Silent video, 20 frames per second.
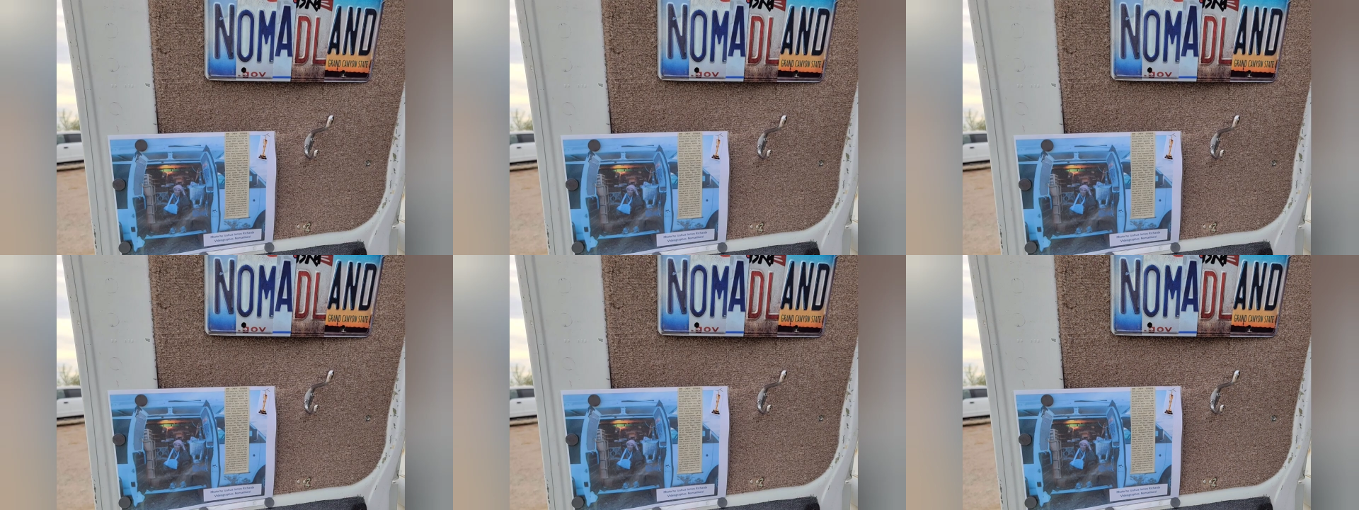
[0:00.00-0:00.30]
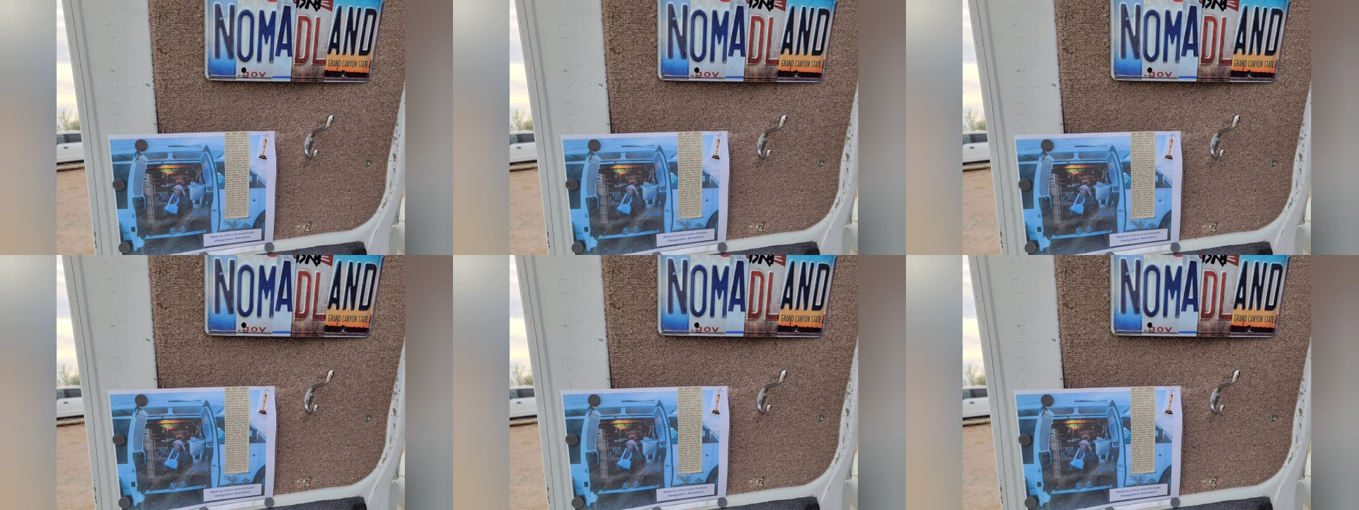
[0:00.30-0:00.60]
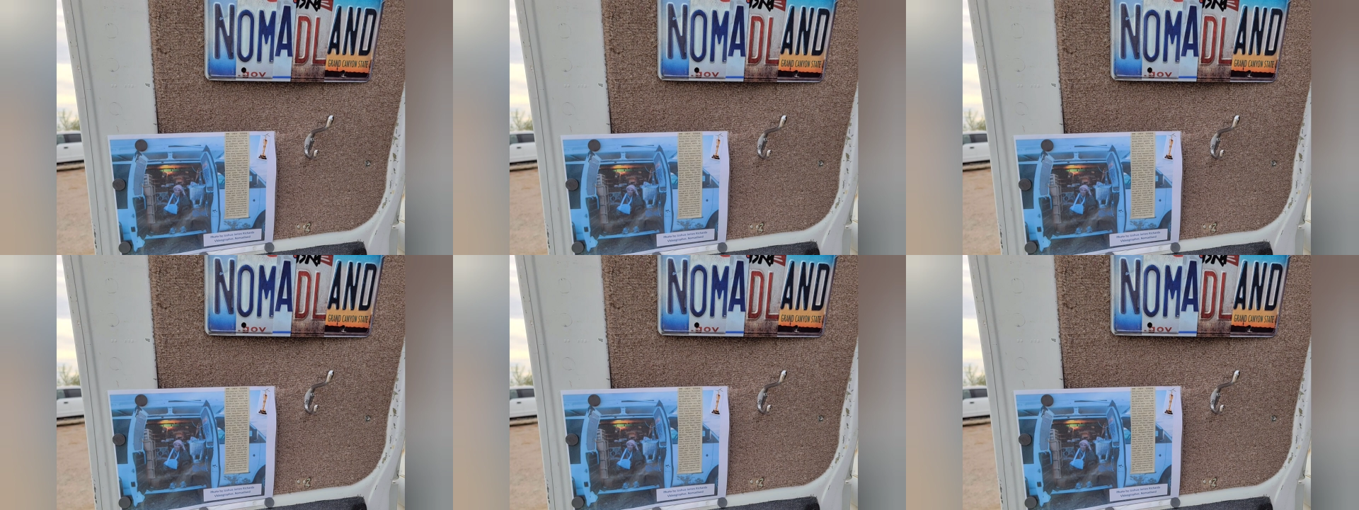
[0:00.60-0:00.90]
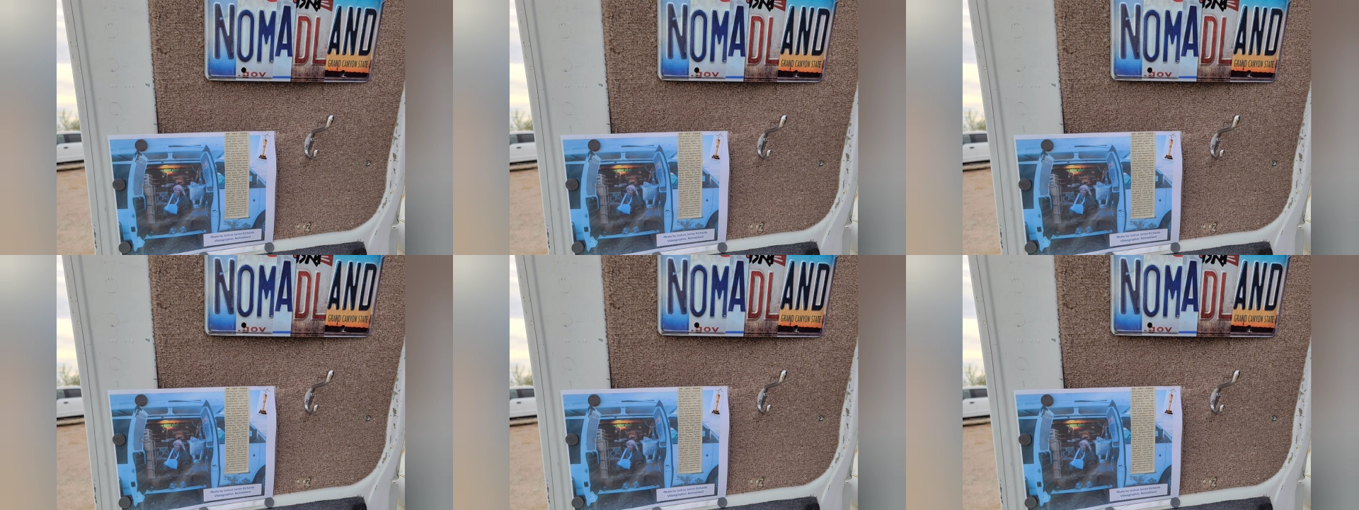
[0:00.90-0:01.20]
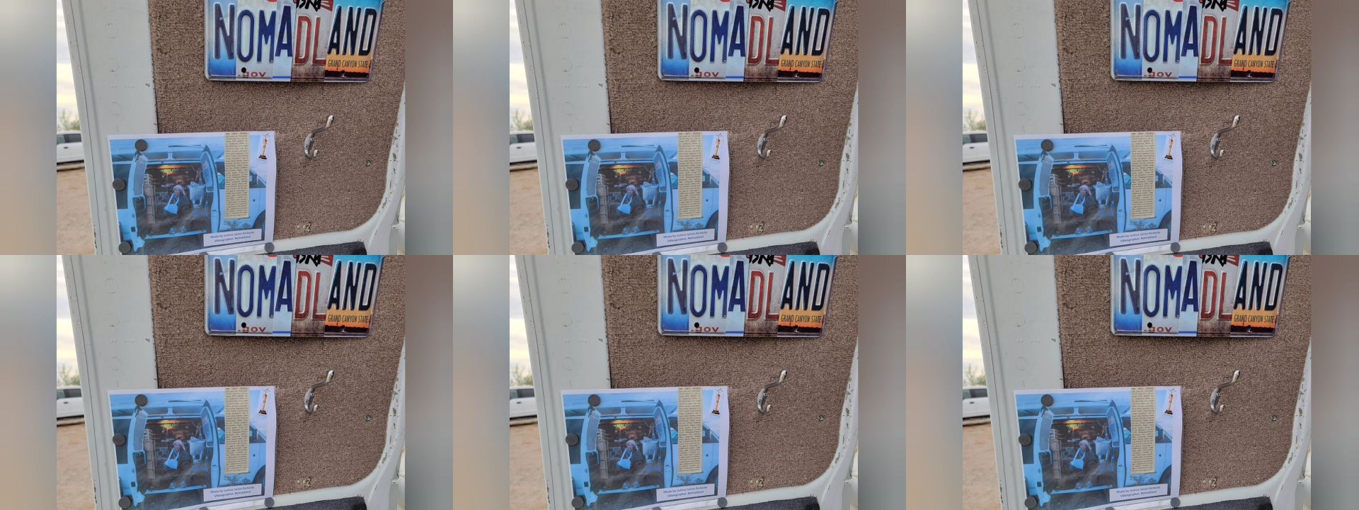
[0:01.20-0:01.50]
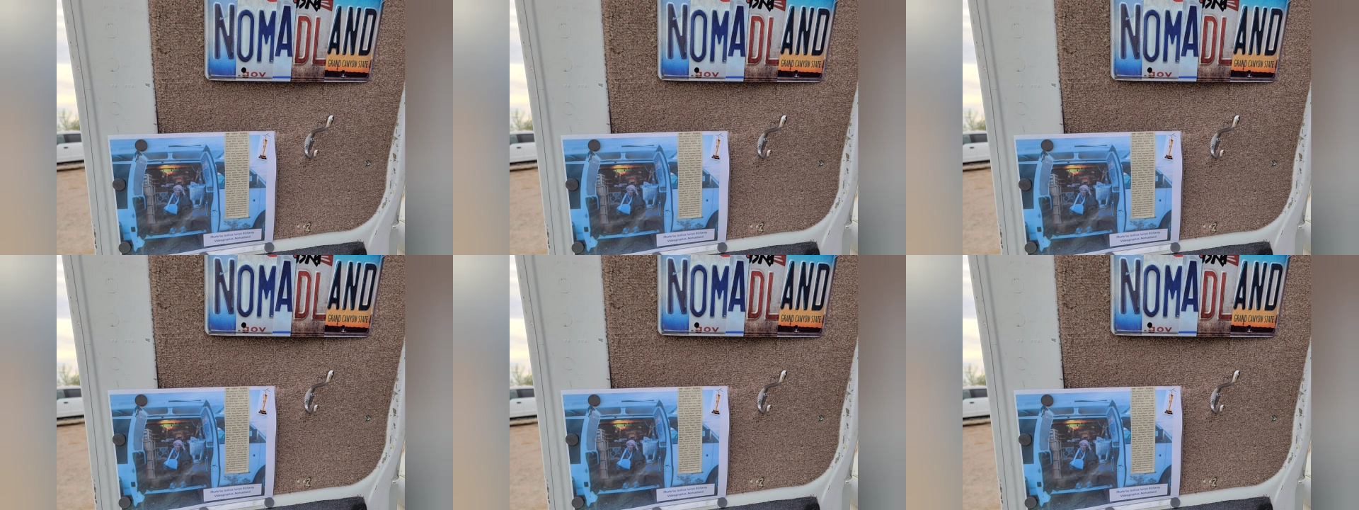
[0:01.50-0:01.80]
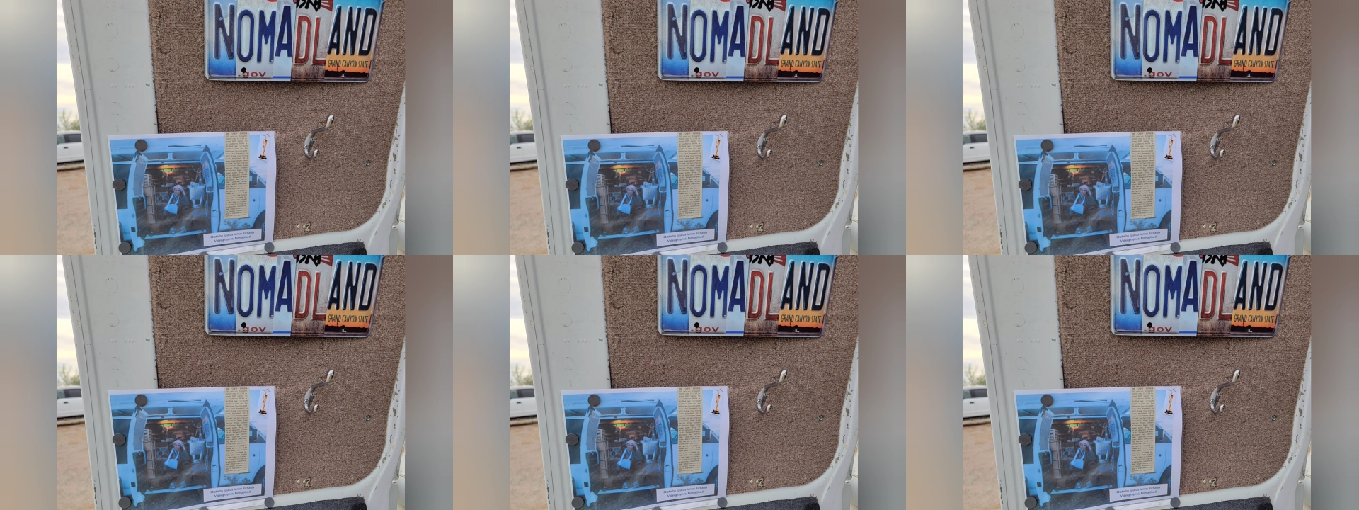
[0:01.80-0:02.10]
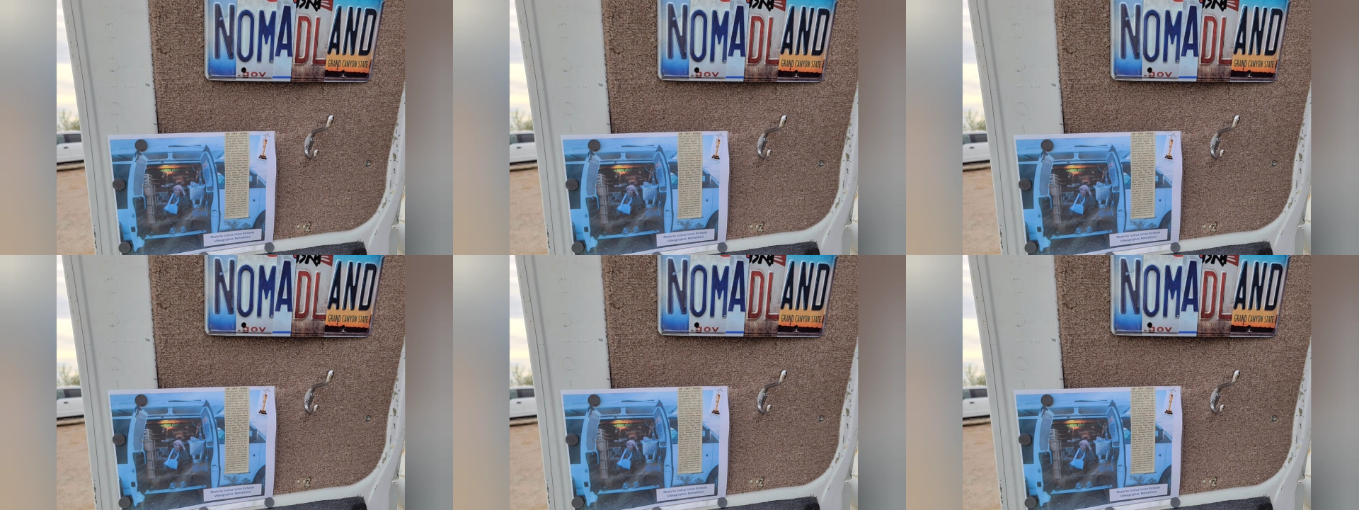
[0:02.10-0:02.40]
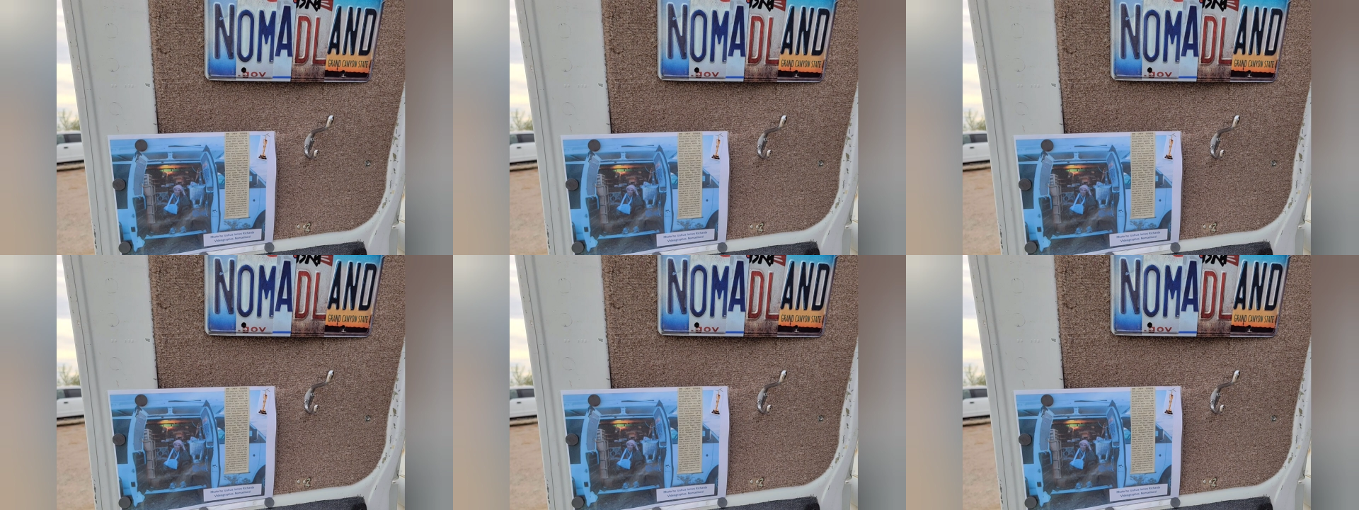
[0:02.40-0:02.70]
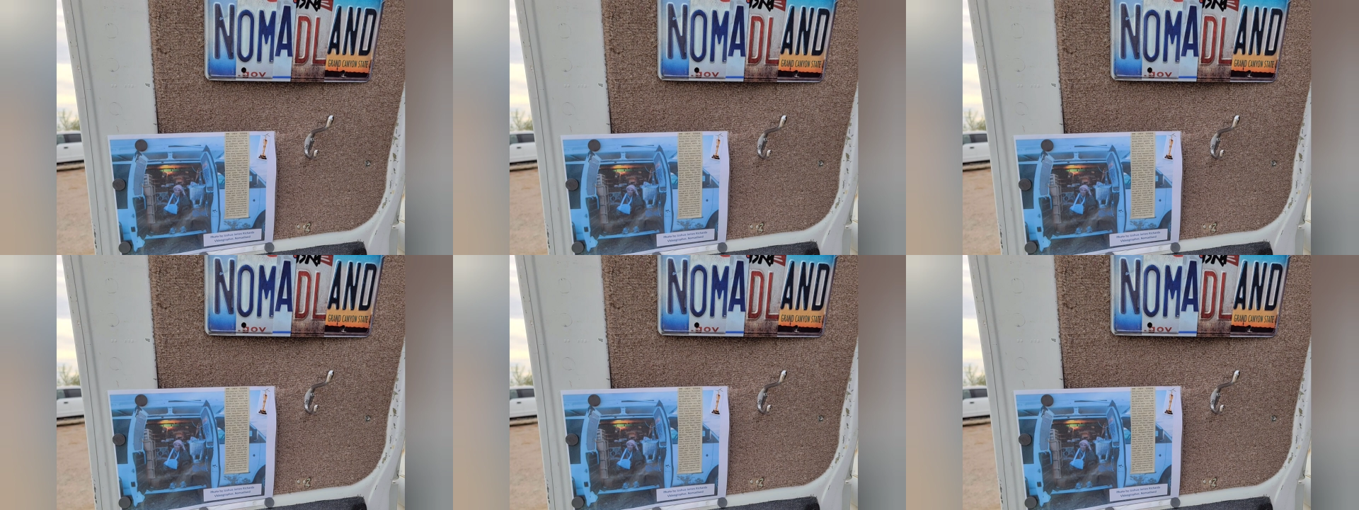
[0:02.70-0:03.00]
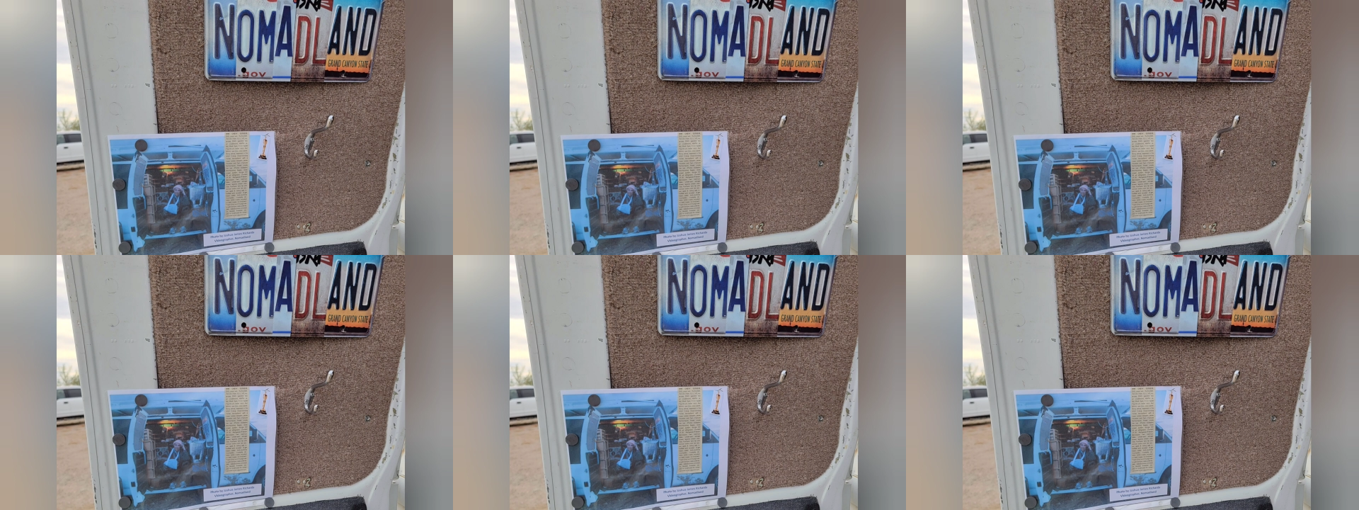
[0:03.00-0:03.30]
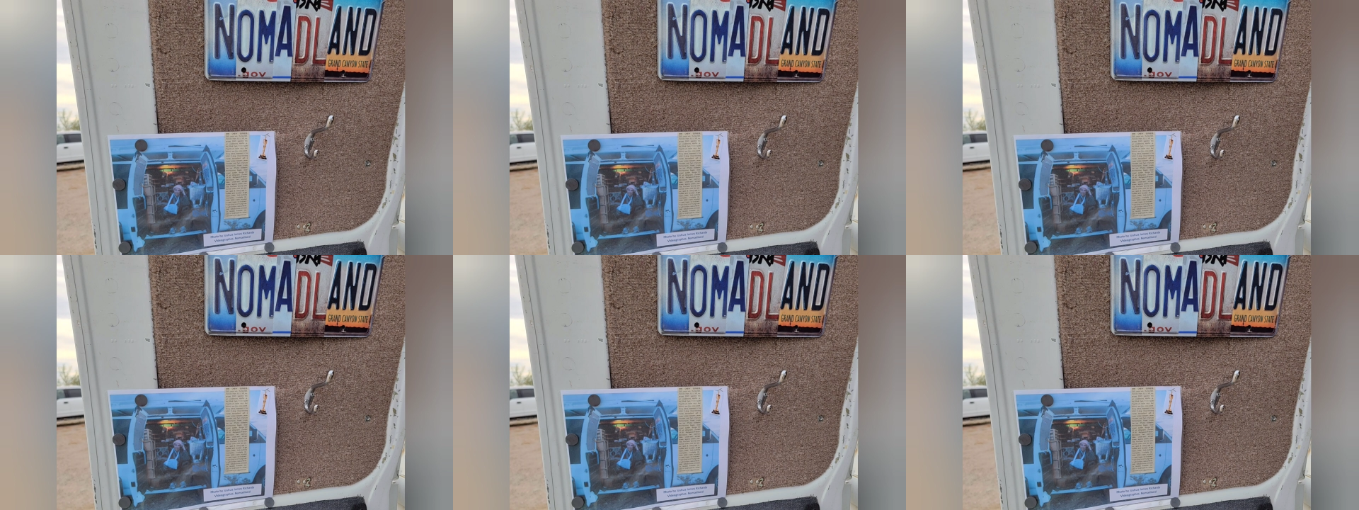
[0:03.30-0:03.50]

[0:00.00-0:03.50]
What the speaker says: [unreadable: no face in view]